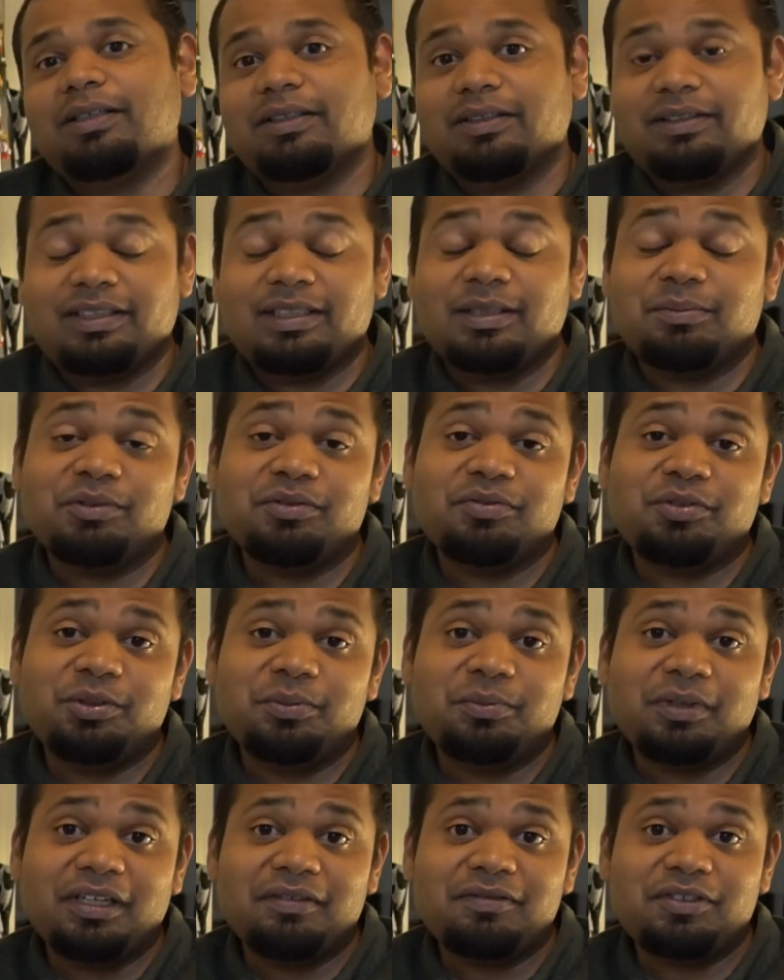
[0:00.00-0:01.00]
Some of you
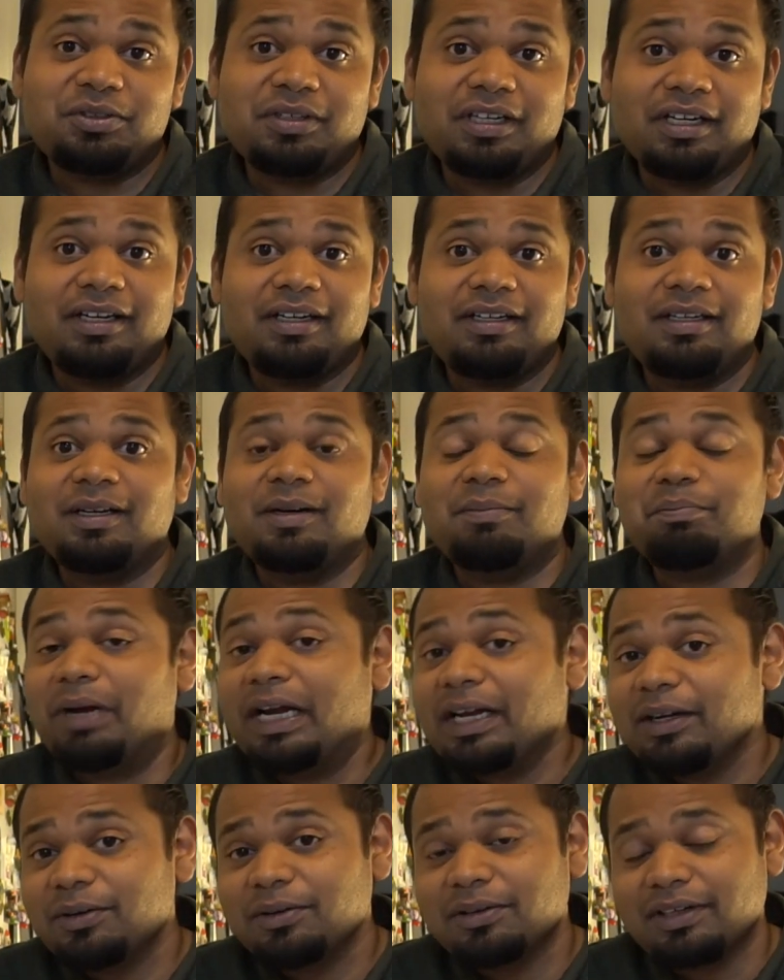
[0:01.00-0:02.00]
may have tried a
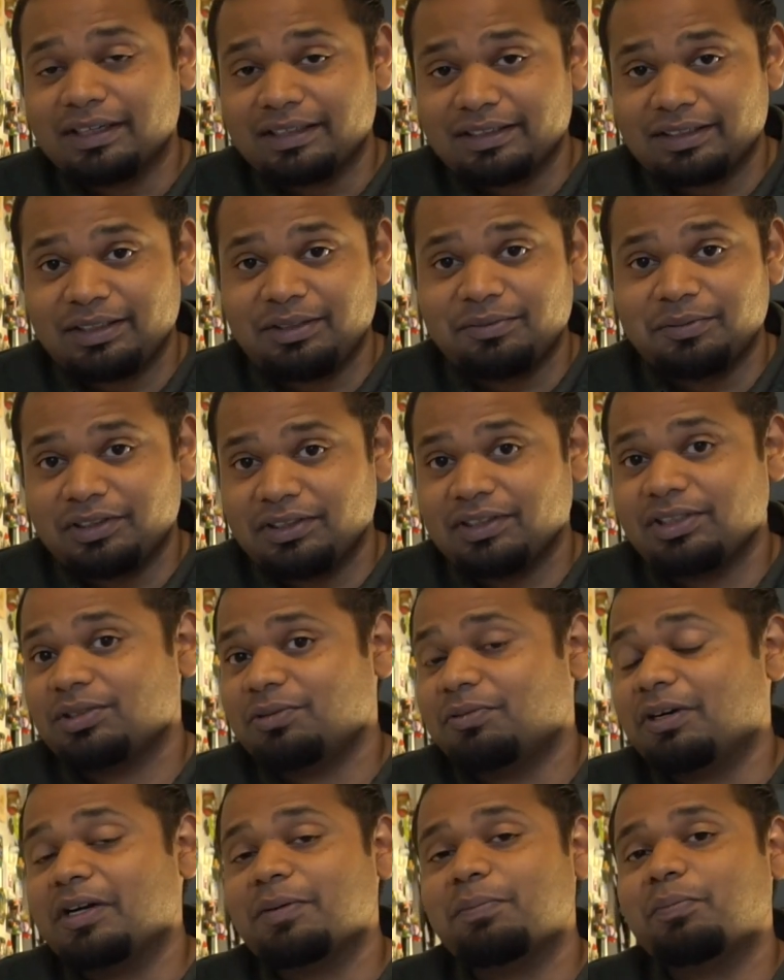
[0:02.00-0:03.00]
mango lassi, which is
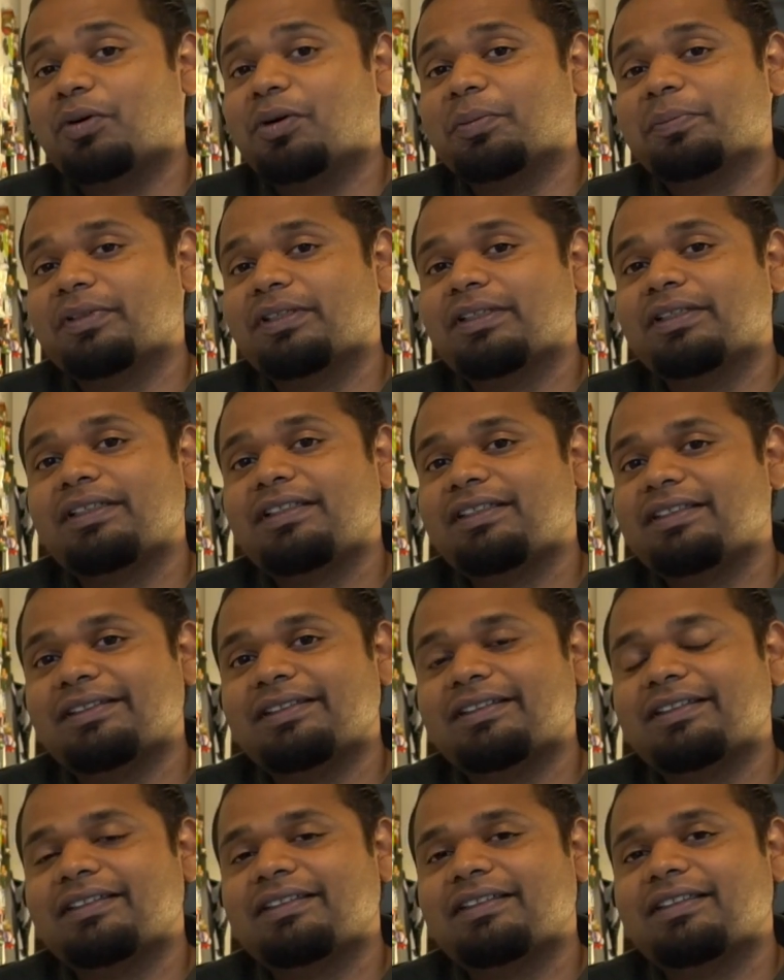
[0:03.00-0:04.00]
quite popular
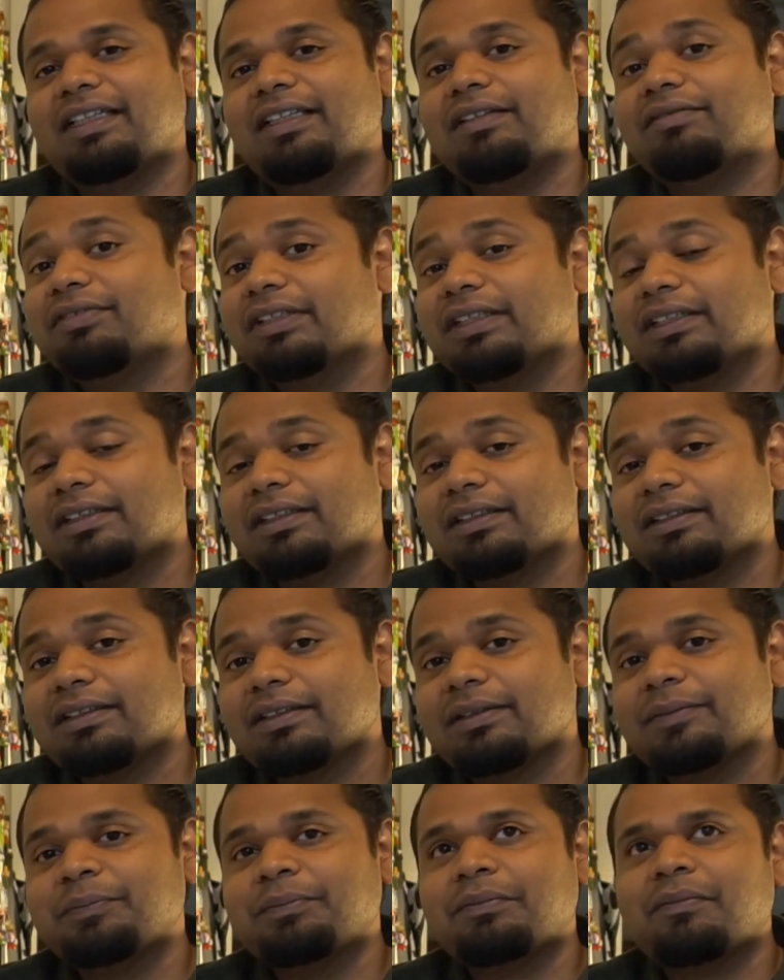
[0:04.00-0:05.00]
here in Finland.
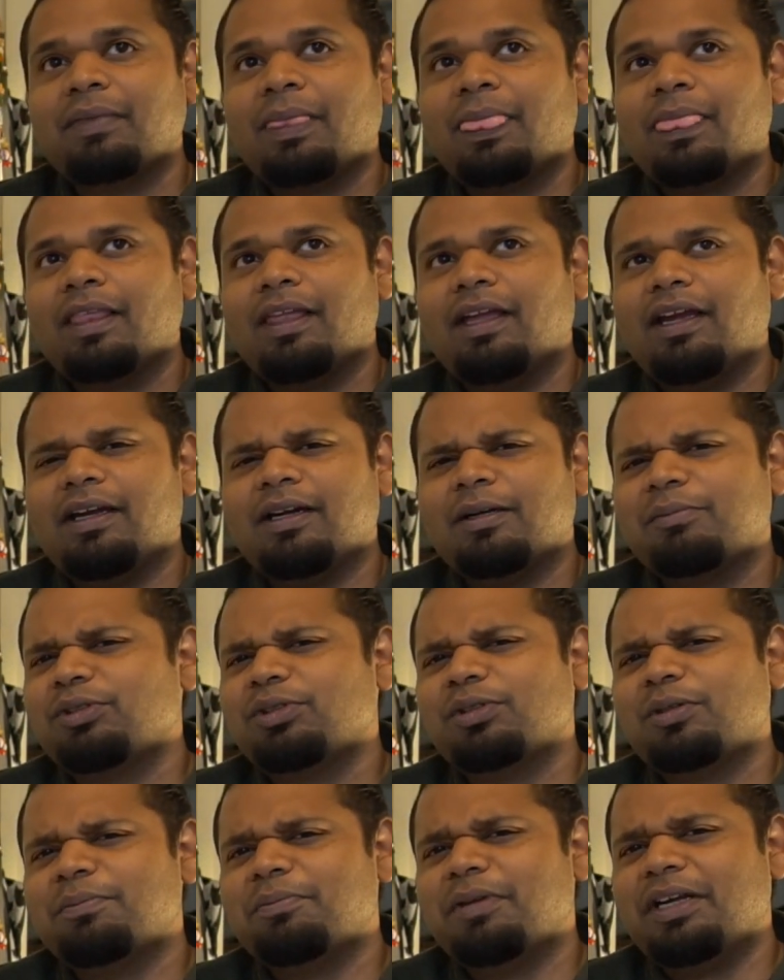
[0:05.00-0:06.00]
And I'm
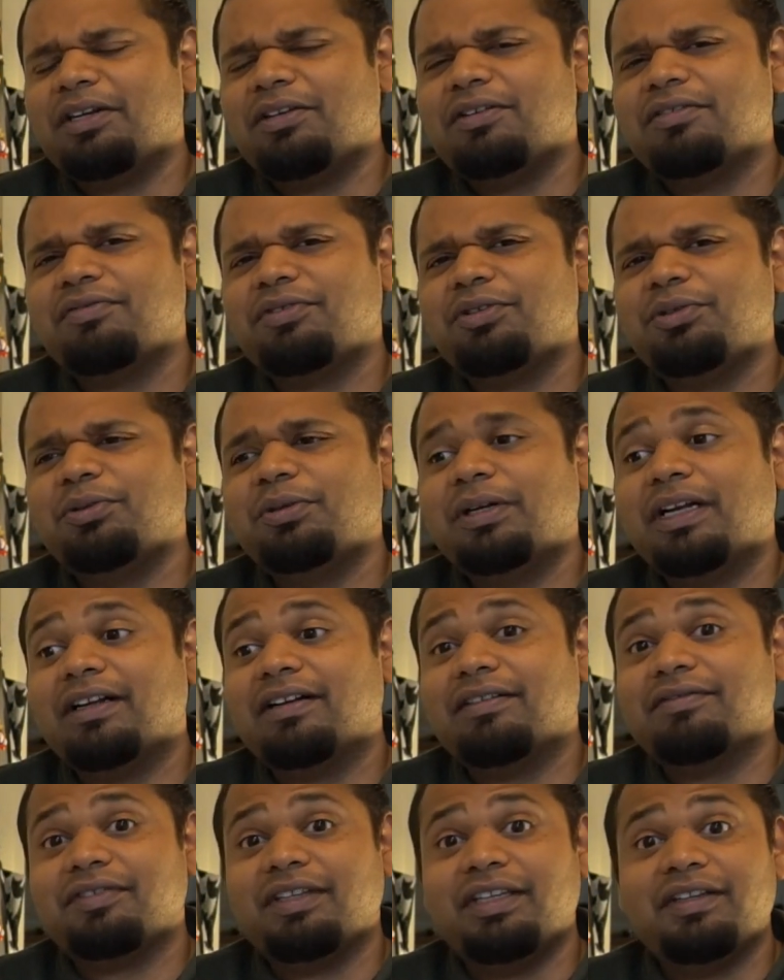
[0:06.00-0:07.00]
sure many of you
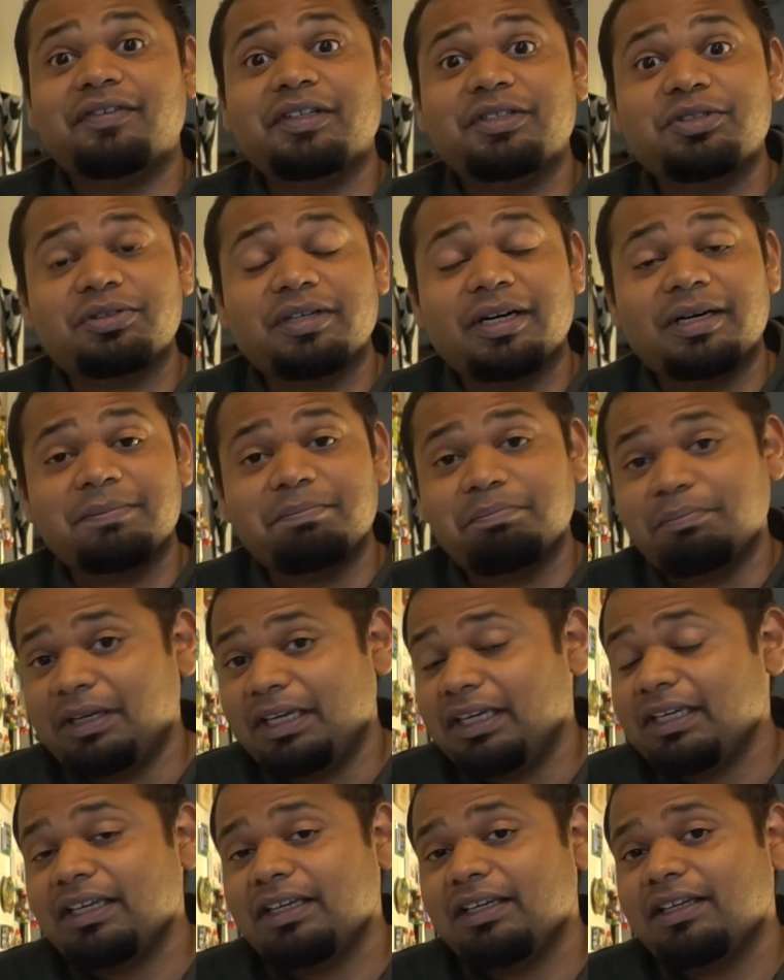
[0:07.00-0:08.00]
have even tried
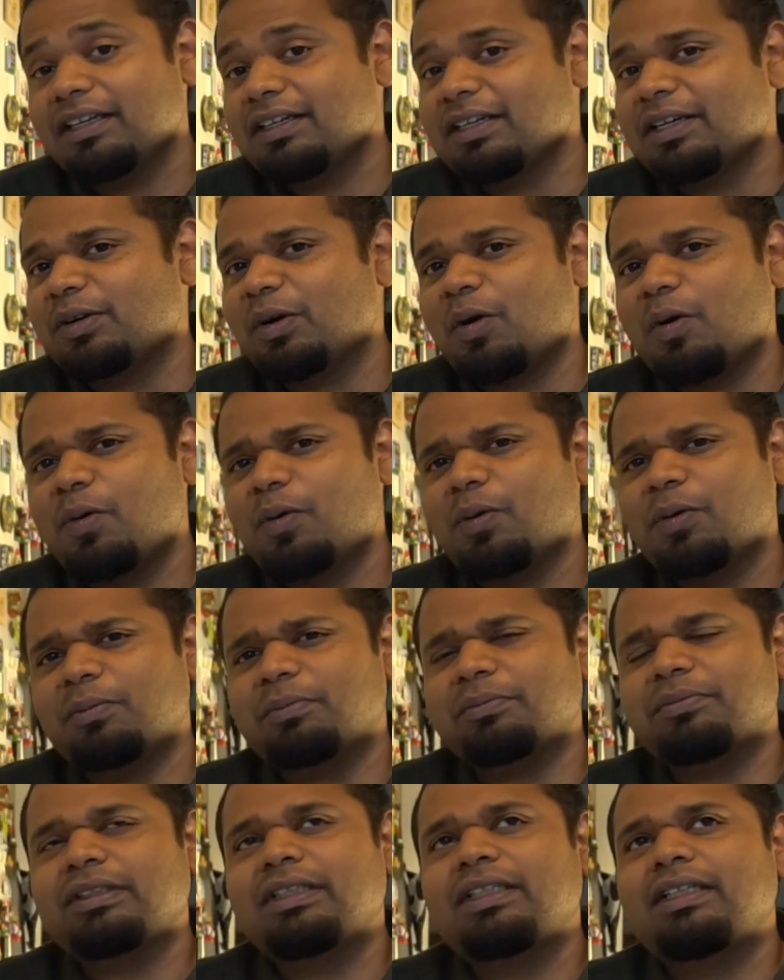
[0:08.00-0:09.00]
making it at home.